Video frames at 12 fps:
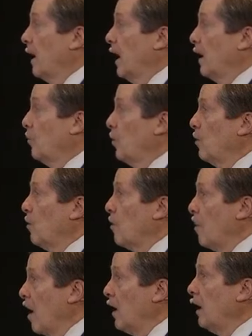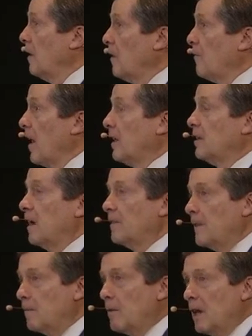And we were remarking on the fact, and I
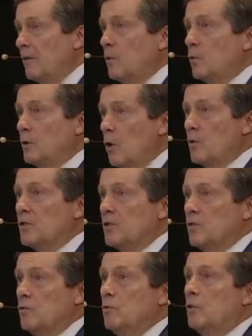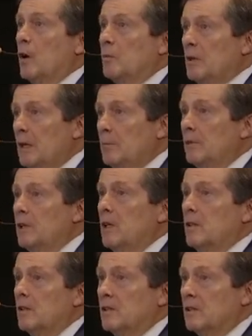think many of you will know this is true, there are people
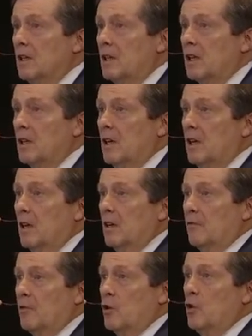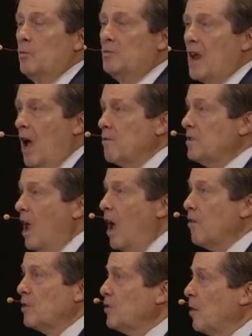in this city for whom
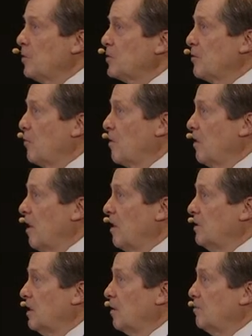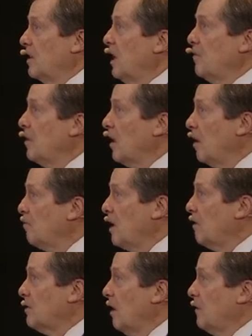downtown is almost a foreign concept. They never come
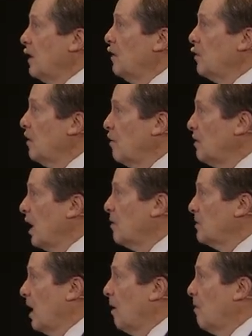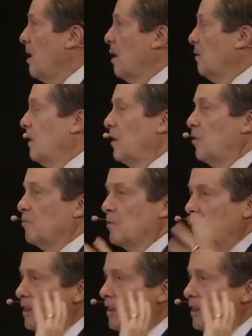downtown. They never go downtown. They don't